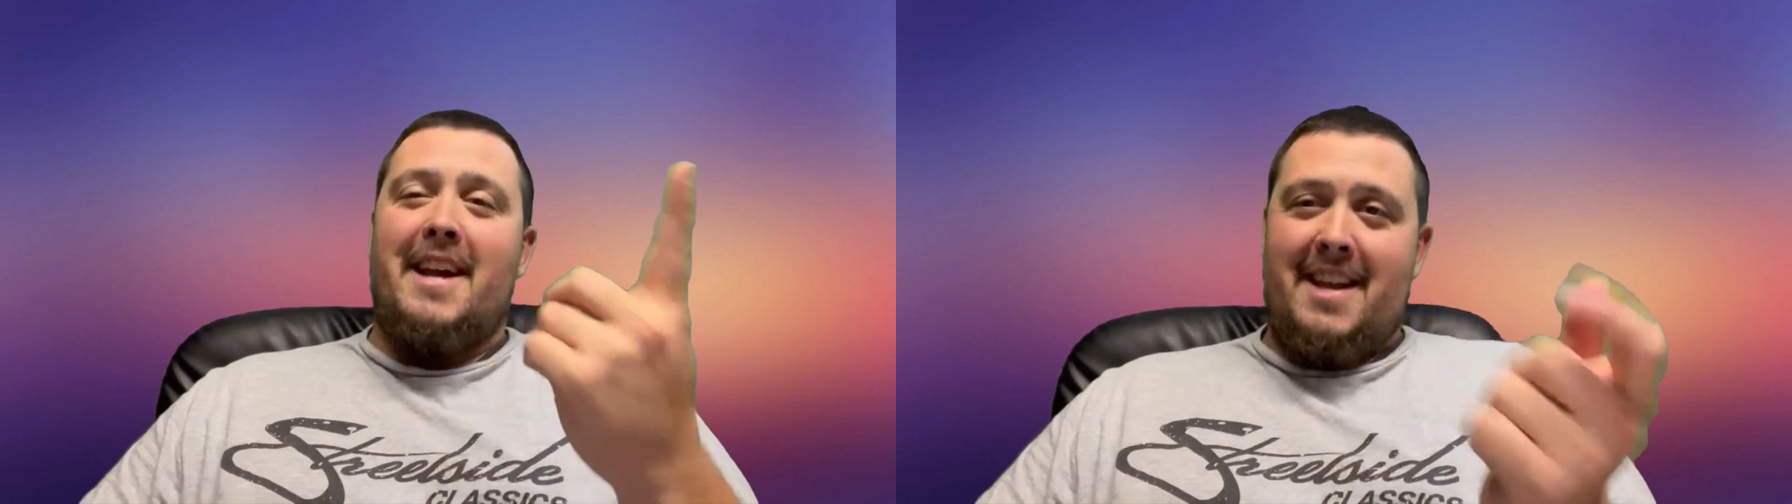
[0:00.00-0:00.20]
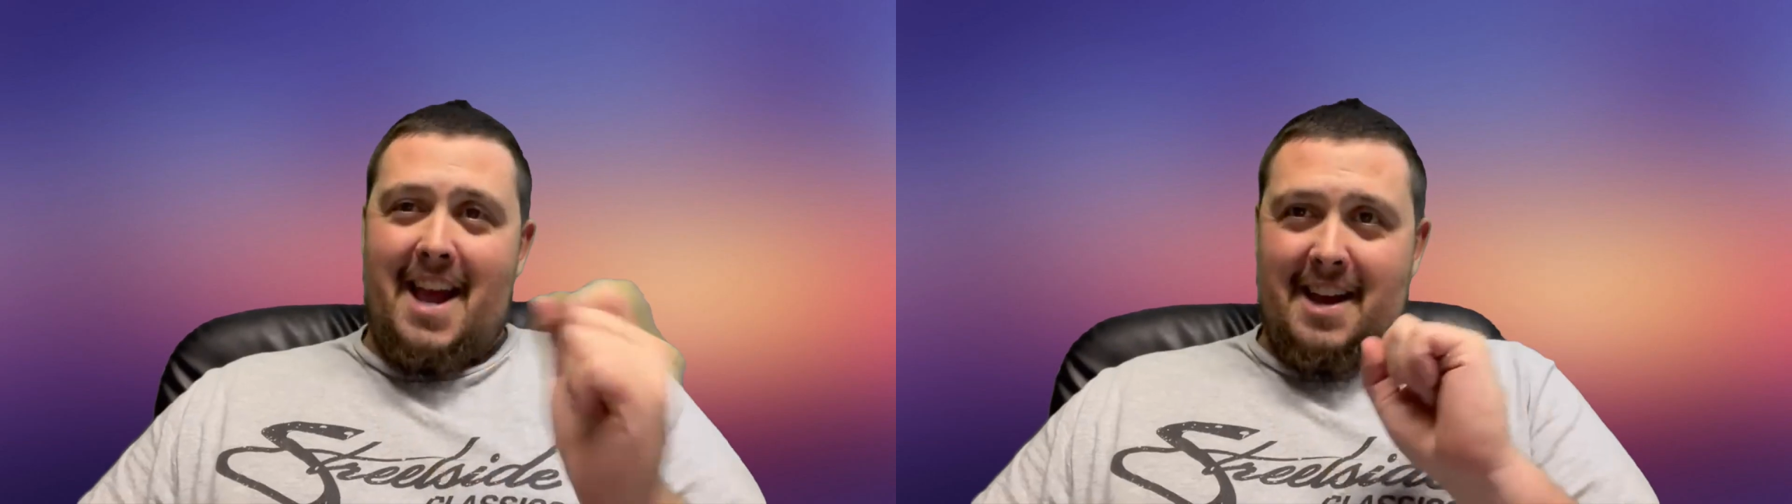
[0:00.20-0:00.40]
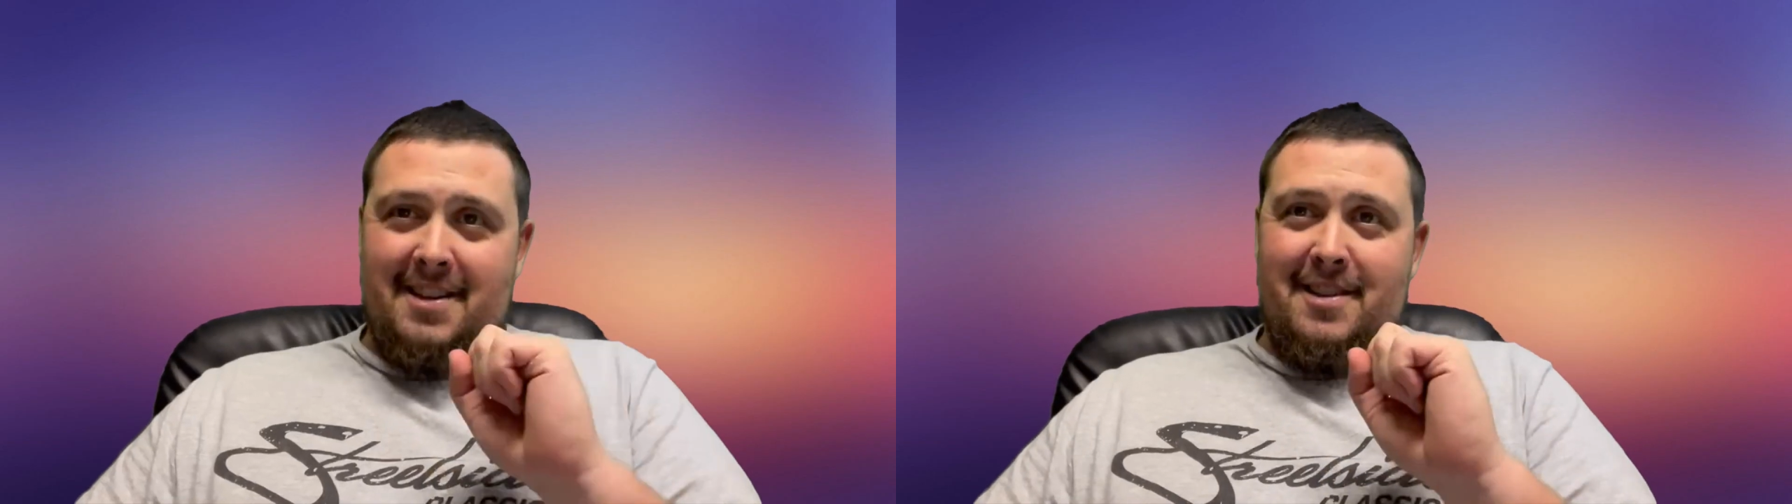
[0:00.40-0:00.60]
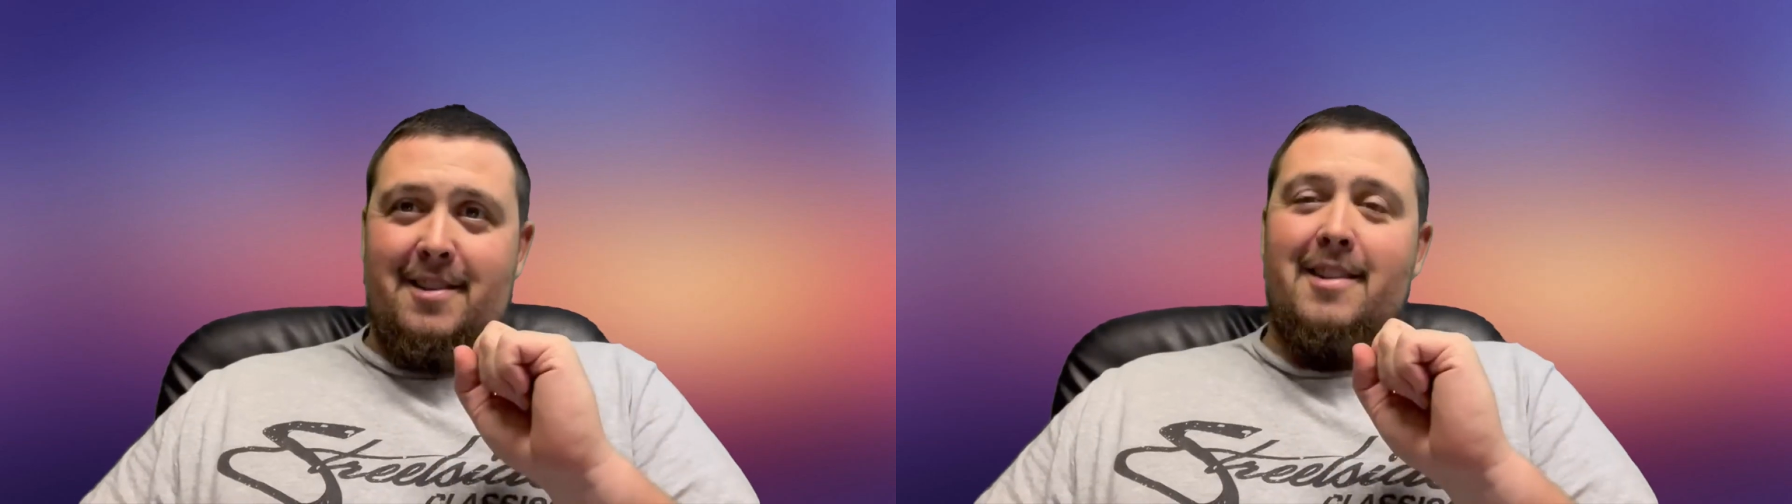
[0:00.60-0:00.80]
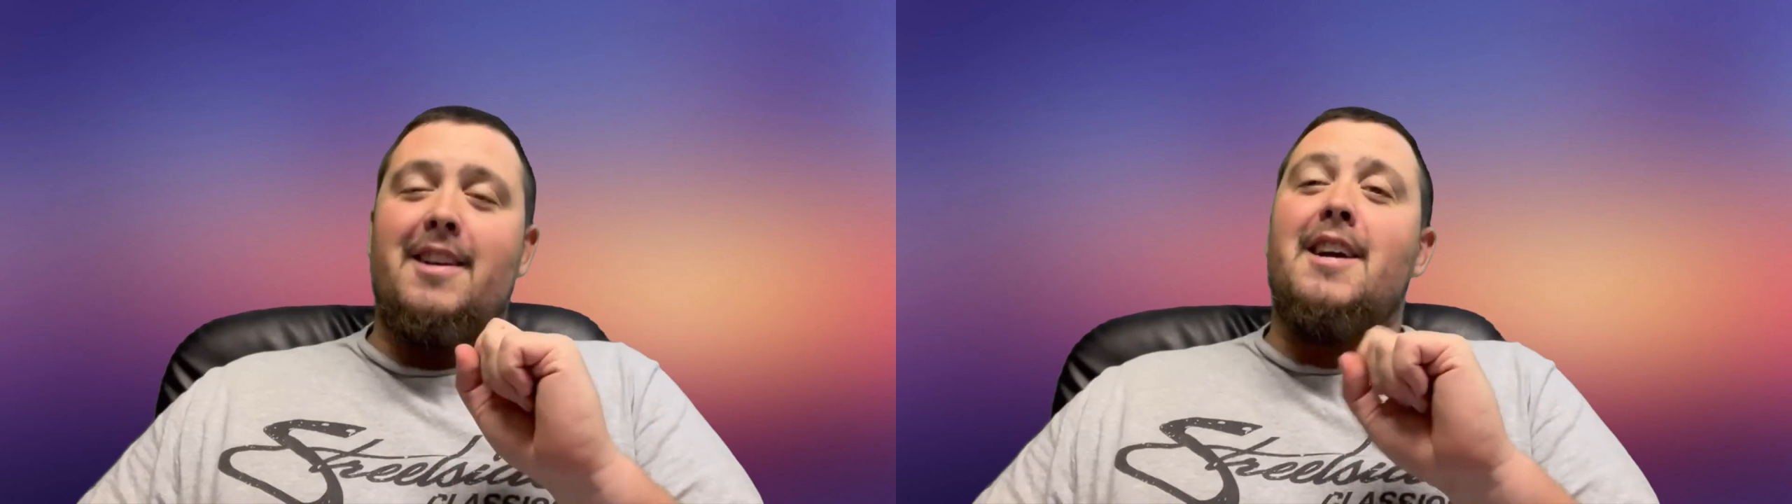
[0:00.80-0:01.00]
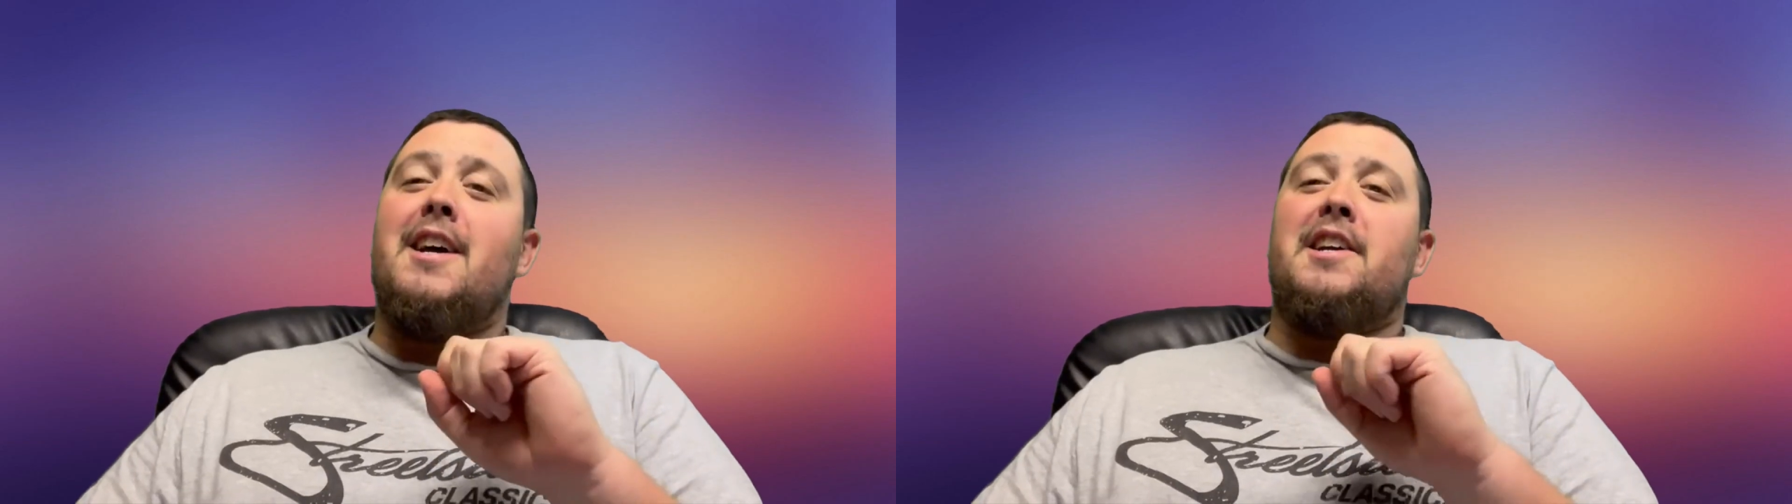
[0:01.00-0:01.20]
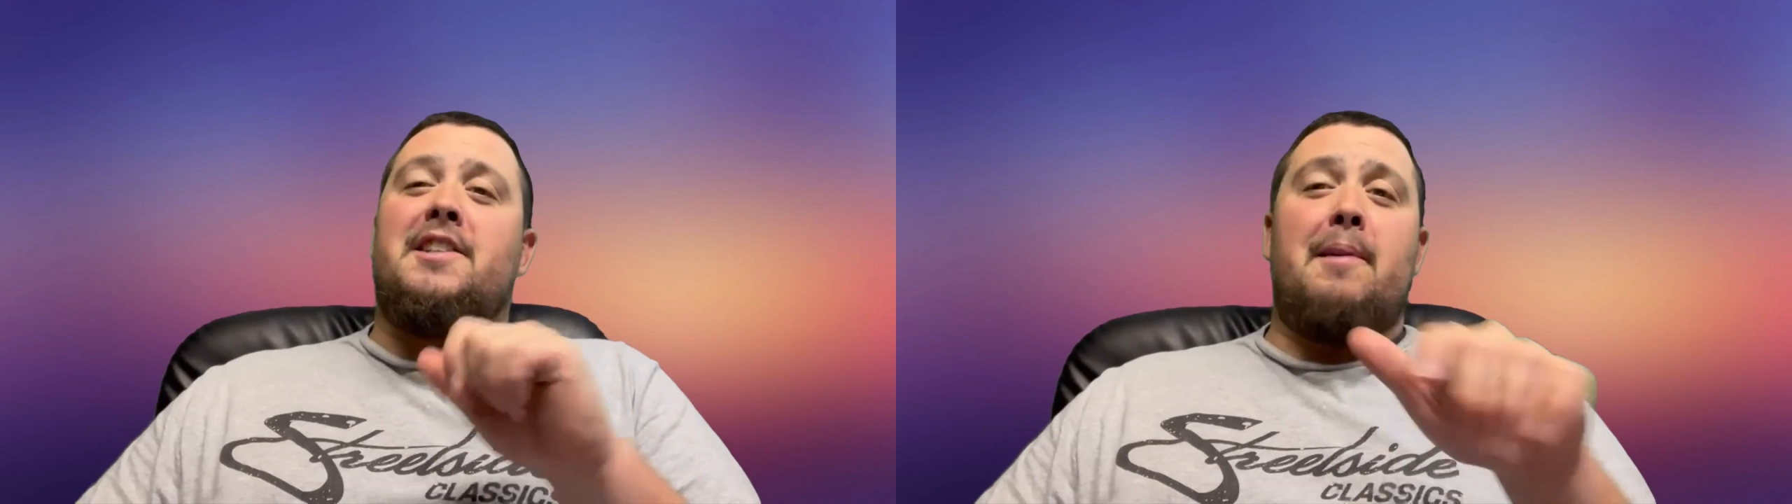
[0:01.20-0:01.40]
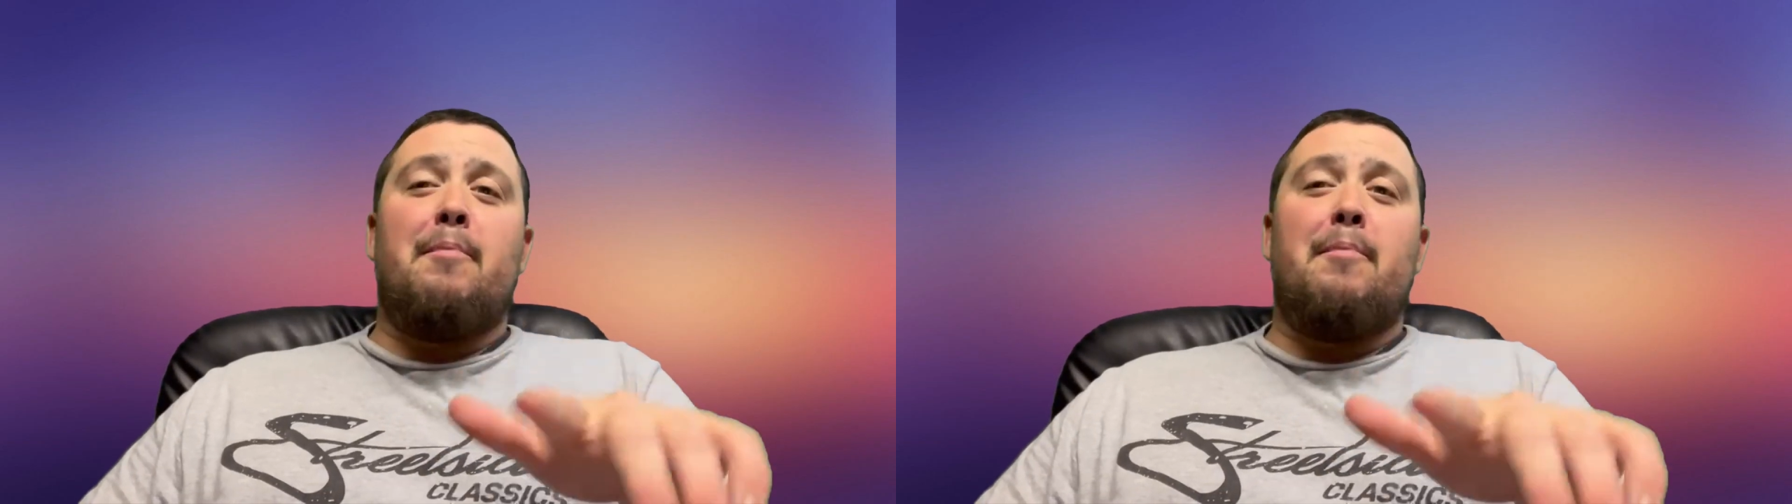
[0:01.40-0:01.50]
Yes. Tim